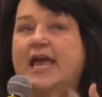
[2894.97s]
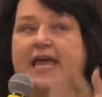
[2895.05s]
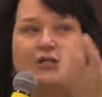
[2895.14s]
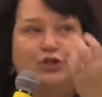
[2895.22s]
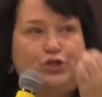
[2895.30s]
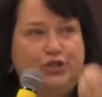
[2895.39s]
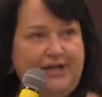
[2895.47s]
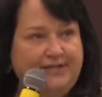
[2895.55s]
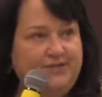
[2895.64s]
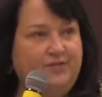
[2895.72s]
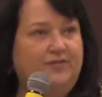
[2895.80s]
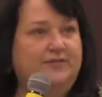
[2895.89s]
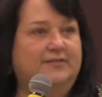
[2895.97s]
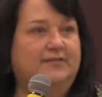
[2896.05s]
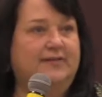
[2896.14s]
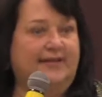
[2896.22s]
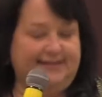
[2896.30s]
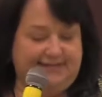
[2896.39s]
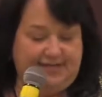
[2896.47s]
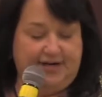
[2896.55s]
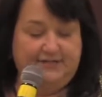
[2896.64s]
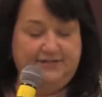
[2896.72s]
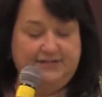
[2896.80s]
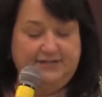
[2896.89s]
and gentle as
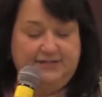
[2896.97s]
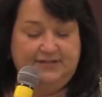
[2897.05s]
doves.